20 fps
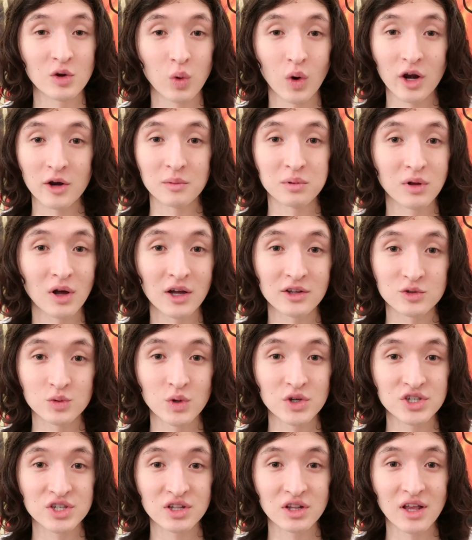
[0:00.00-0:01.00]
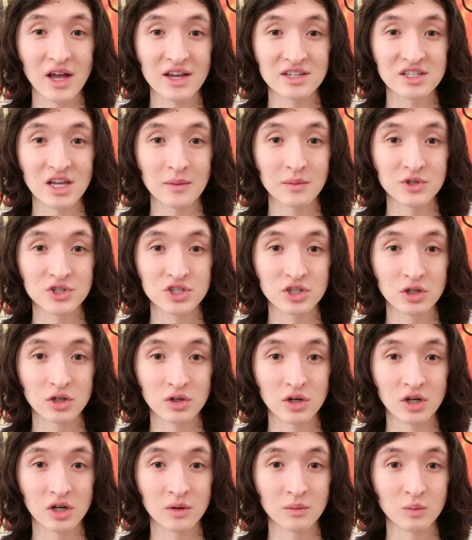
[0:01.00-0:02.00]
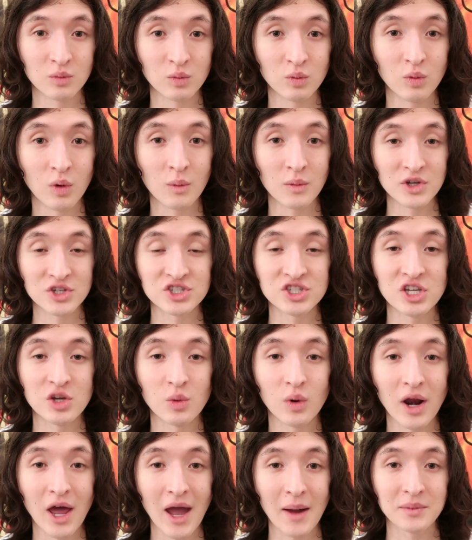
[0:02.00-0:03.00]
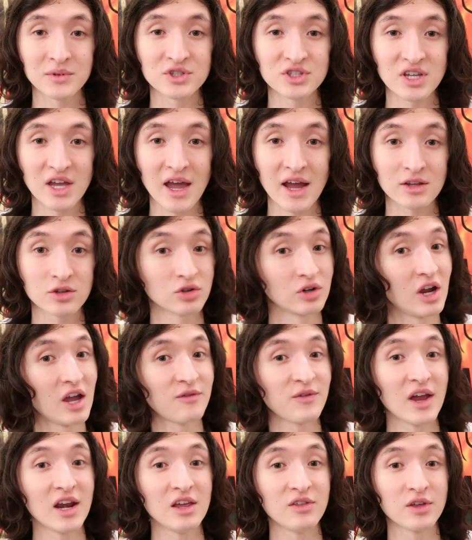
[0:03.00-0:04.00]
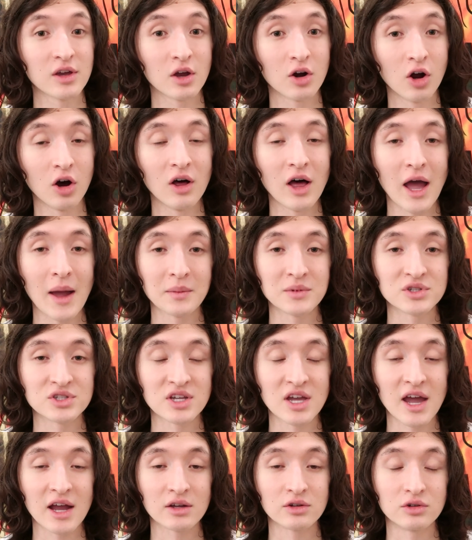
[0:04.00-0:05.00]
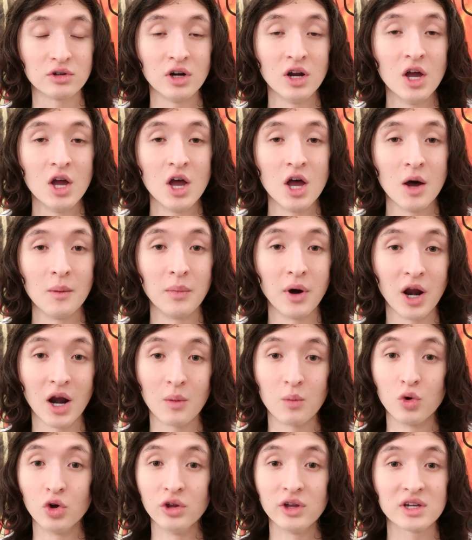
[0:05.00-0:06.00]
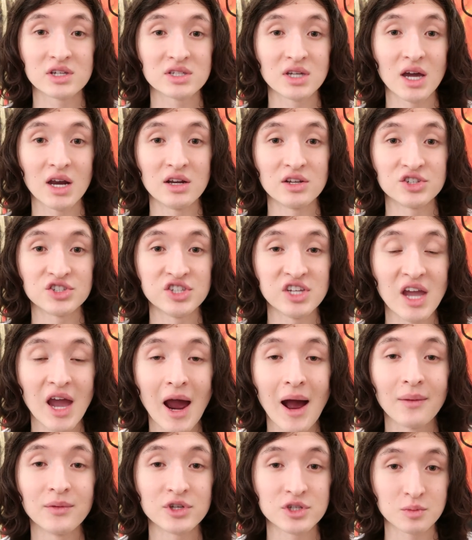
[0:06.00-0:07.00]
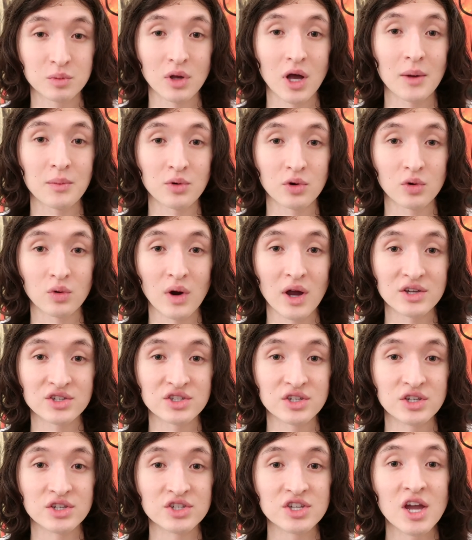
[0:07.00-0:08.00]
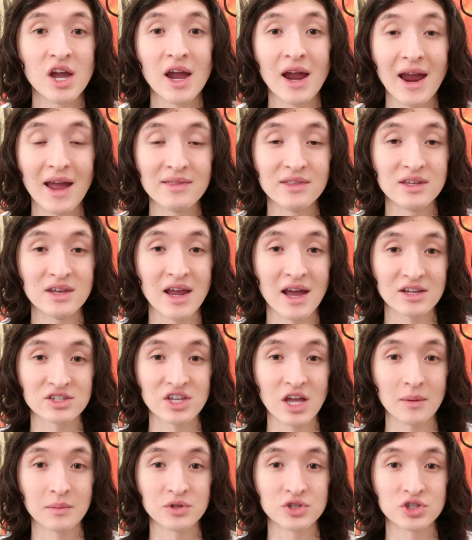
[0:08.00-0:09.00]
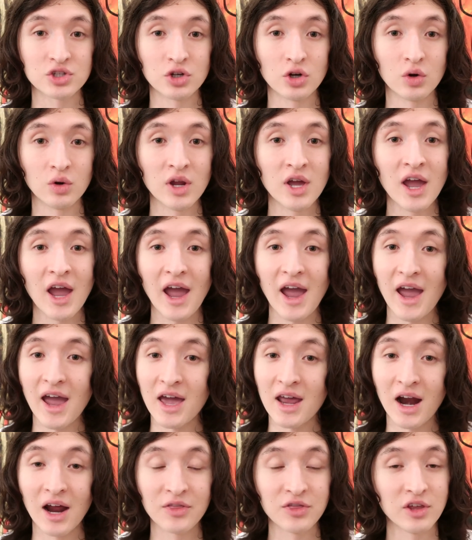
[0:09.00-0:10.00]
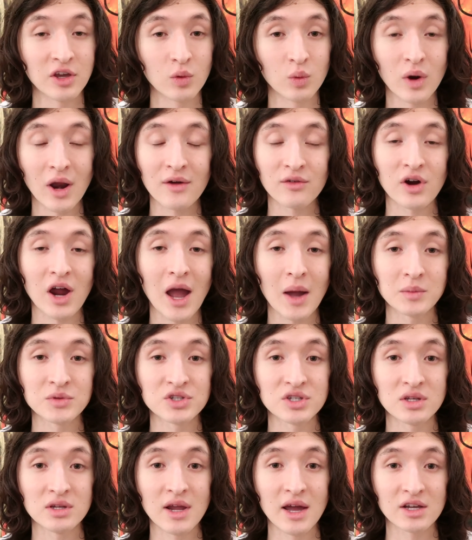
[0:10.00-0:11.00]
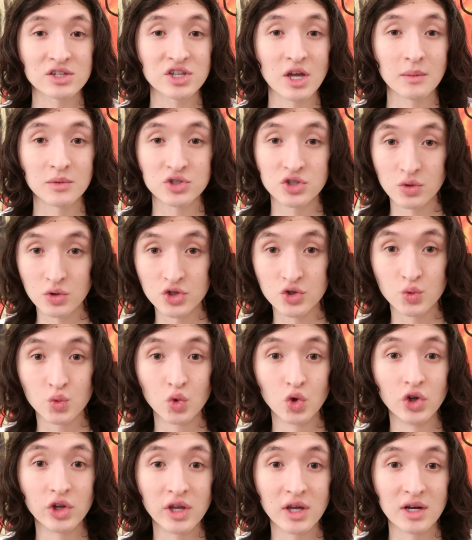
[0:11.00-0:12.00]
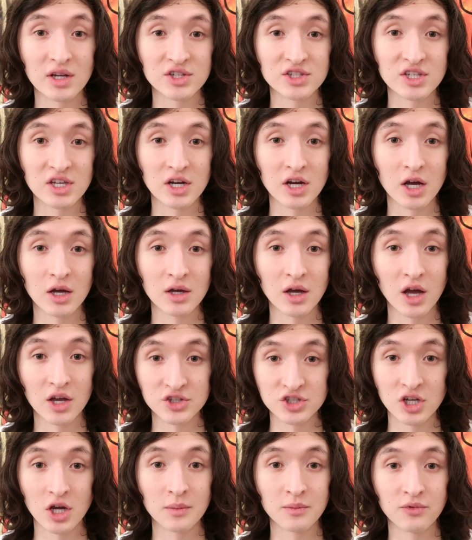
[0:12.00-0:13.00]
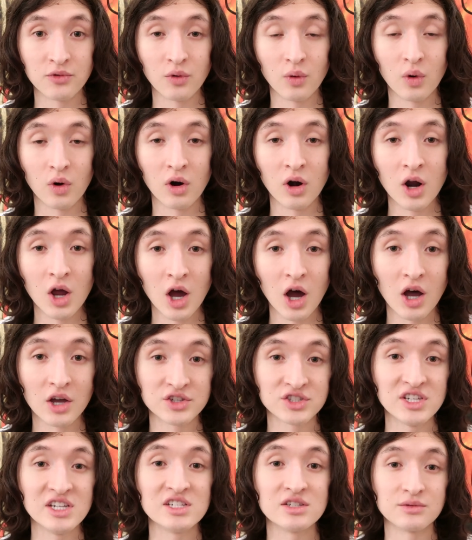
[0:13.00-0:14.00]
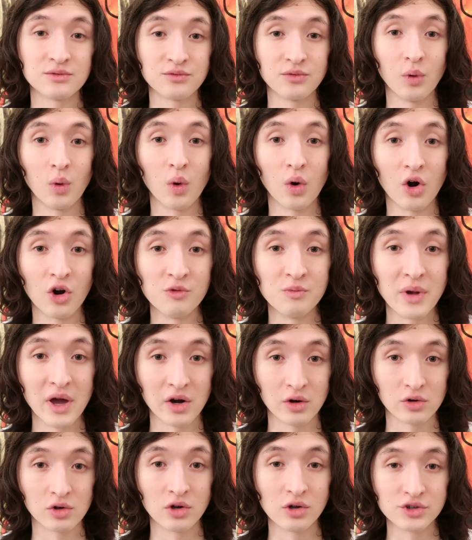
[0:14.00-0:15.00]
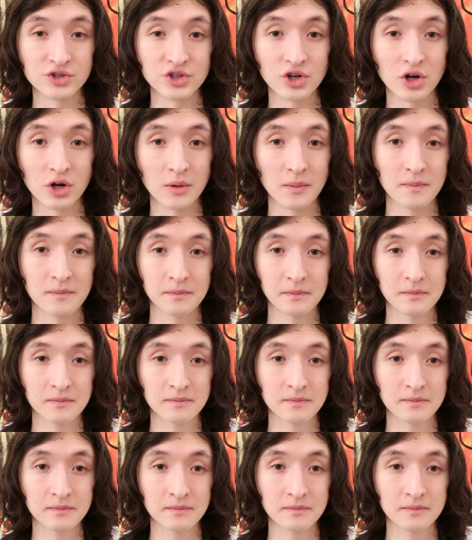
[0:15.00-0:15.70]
quite a plot twist in the last episode when we see what happens to Hector, if anything at all happens to Hector. But I'm really excited to see how this plot progresses in the next episode, and I think whatever happens in the next episode is really going to set us up for Season 4 of Better Call Saul.